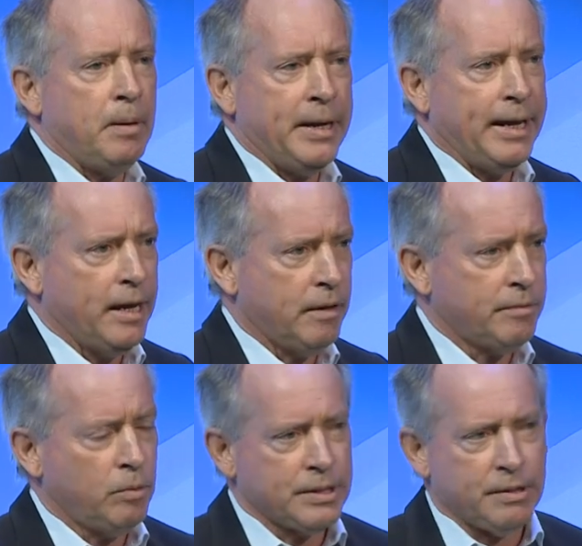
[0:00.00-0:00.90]
public health?
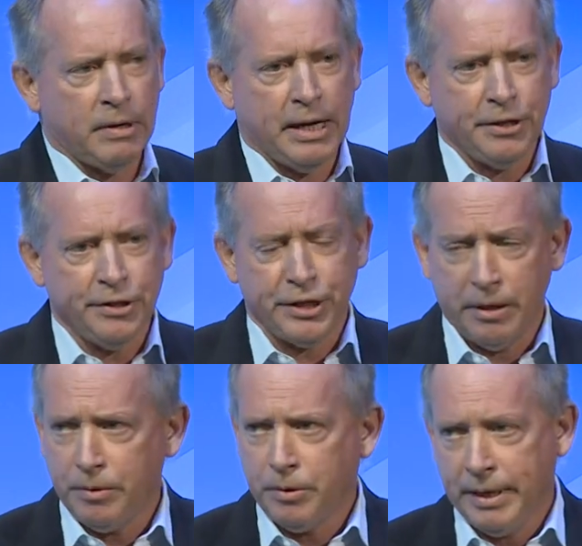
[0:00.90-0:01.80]
What's the
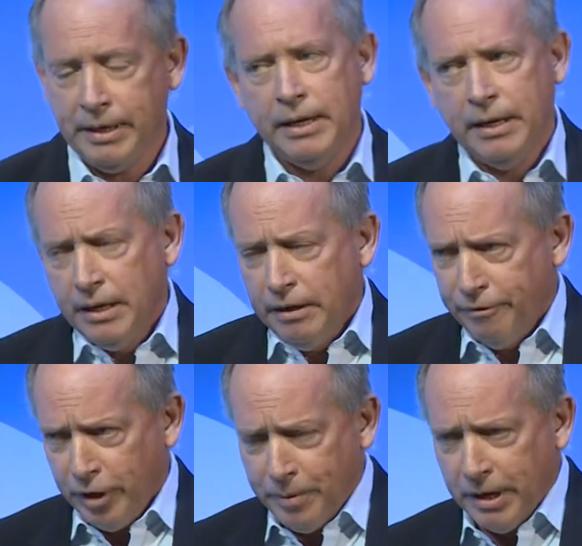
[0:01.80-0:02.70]
relationship between
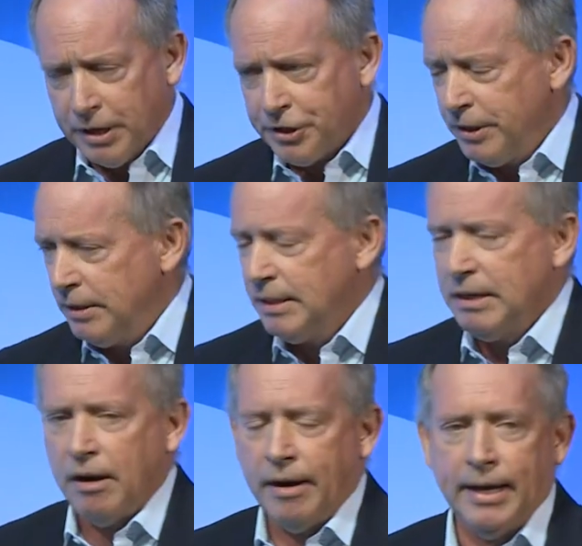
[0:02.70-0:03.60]
food production,
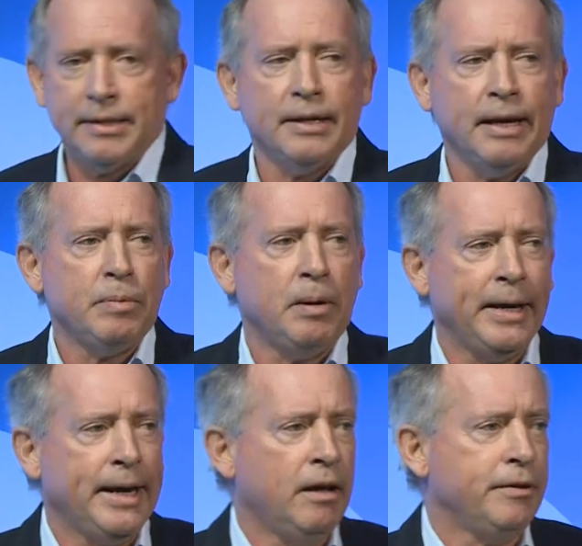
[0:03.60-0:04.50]
diet, and
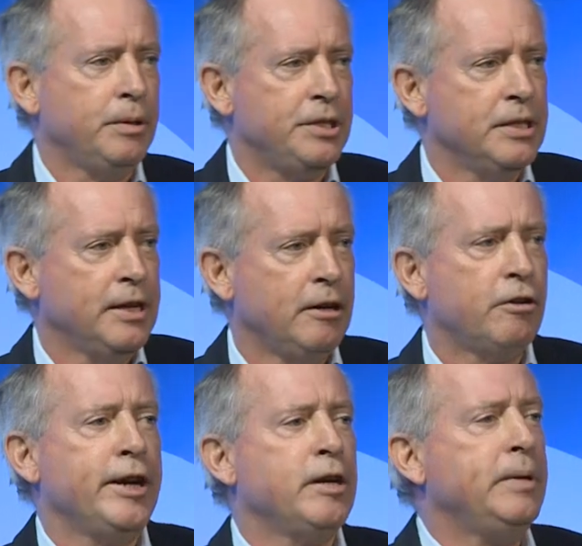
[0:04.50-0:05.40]
public health, which is an
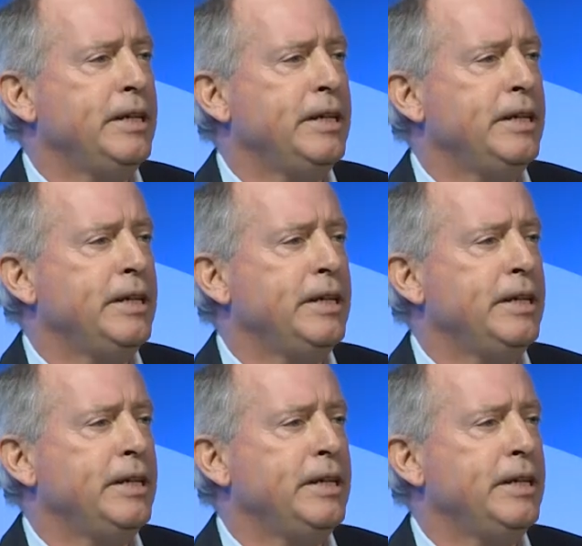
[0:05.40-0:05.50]
incredibly